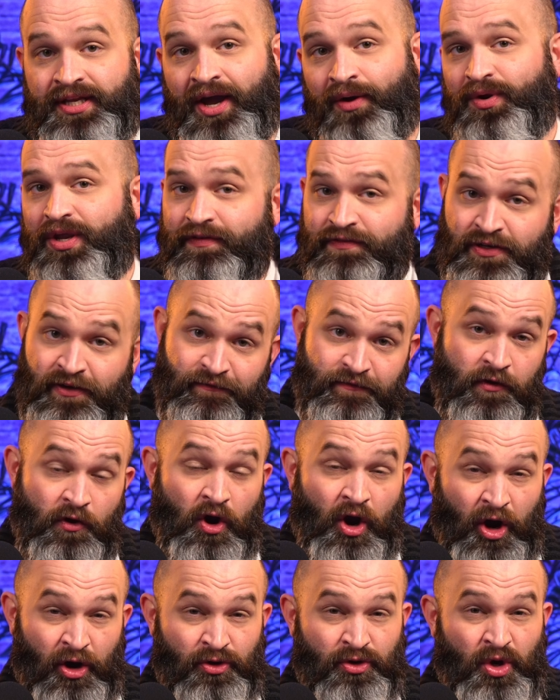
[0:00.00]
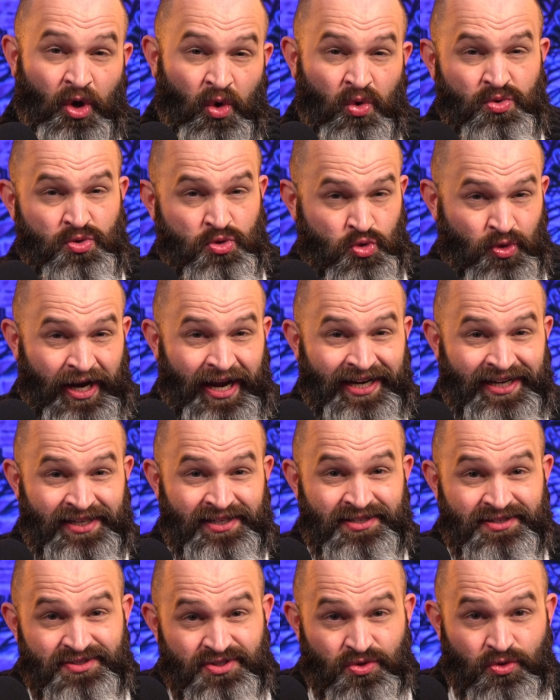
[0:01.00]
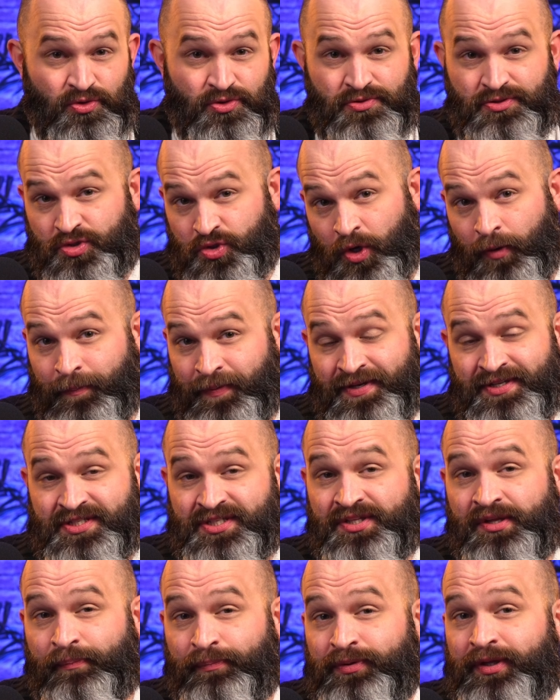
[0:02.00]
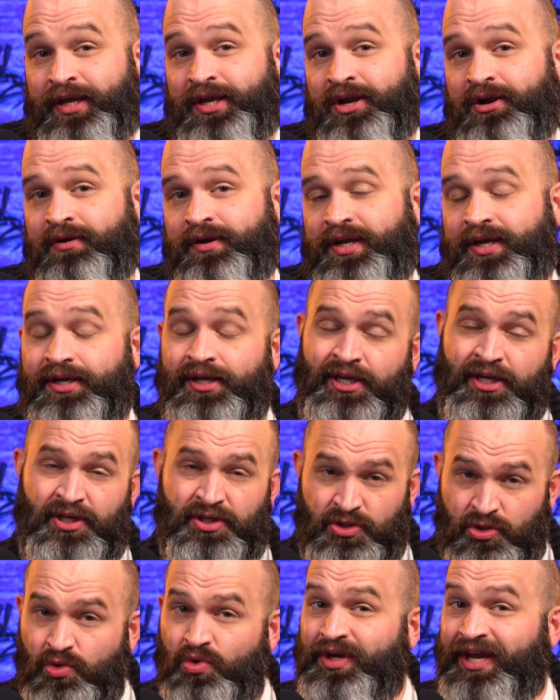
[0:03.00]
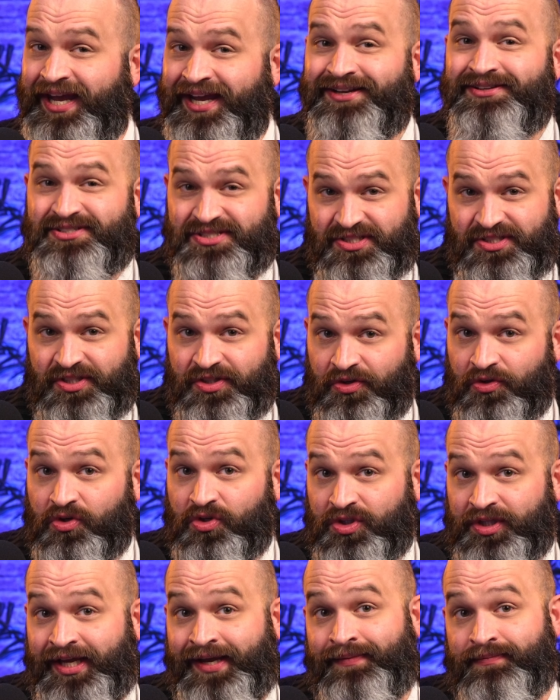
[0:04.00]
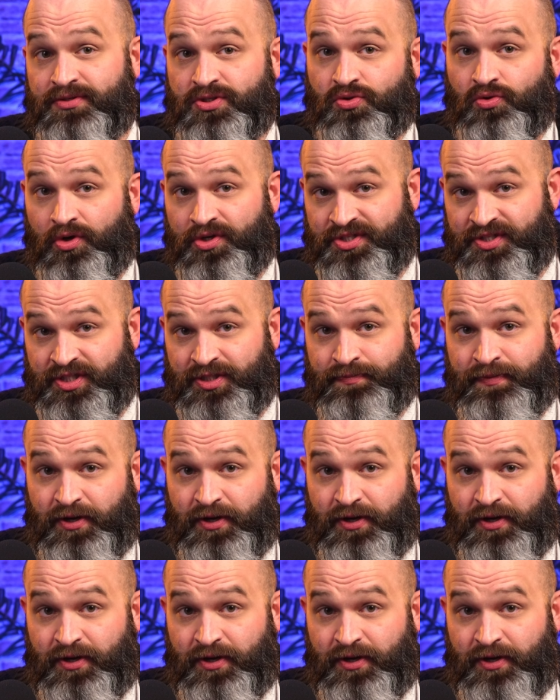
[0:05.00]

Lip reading: Now, even if there are no dragons or serpents in the play area, you can still claim swords and